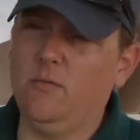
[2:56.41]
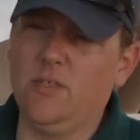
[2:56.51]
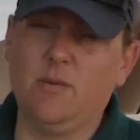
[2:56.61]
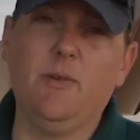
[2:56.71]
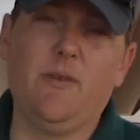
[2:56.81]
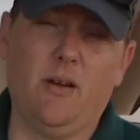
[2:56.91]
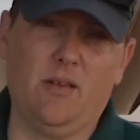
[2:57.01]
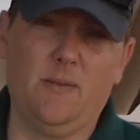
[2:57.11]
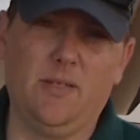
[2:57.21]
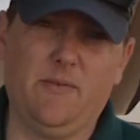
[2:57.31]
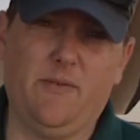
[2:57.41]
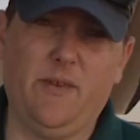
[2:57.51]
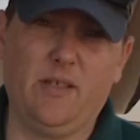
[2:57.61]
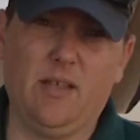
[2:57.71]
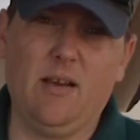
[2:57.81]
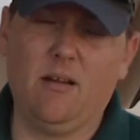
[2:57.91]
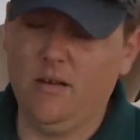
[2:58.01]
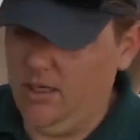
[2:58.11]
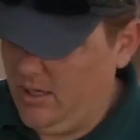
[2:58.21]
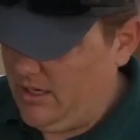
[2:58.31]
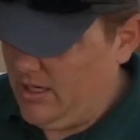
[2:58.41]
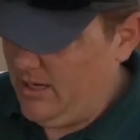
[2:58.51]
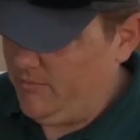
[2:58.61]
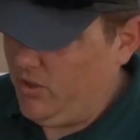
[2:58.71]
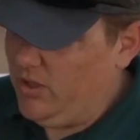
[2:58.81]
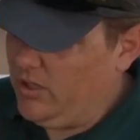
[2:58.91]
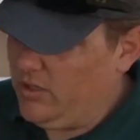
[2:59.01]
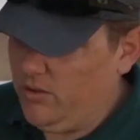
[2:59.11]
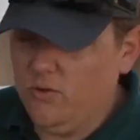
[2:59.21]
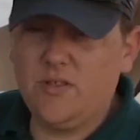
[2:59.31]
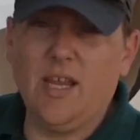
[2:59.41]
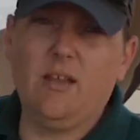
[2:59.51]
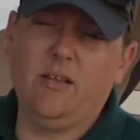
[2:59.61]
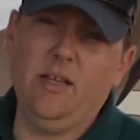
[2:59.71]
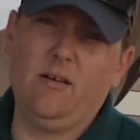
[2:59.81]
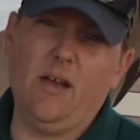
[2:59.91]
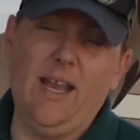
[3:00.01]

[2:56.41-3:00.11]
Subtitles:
which can be very expensive to fix later. You need to use a cleaner